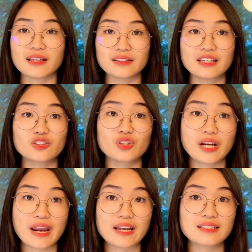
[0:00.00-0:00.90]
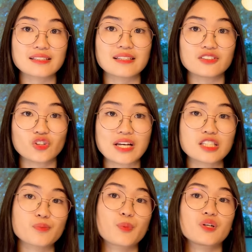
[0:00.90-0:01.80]
that creates the
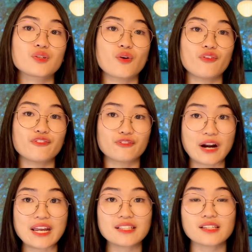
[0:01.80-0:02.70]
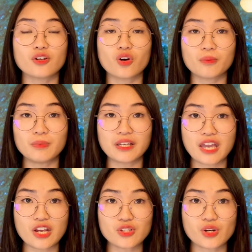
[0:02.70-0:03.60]
transfer of rights and
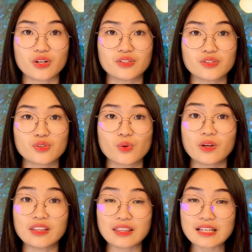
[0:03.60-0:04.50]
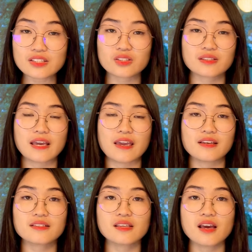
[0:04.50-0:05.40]
obligations. So in this case,